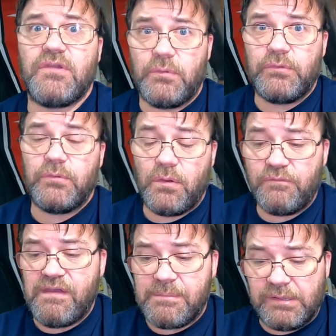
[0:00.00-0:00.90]
going through the whole
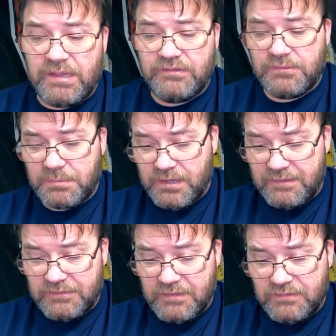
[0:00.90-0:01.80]
fabrication
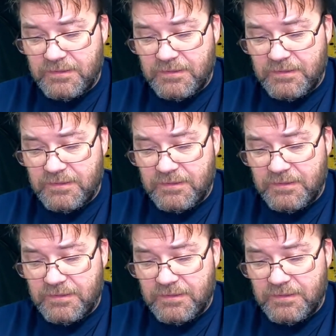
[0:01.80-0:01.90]
process.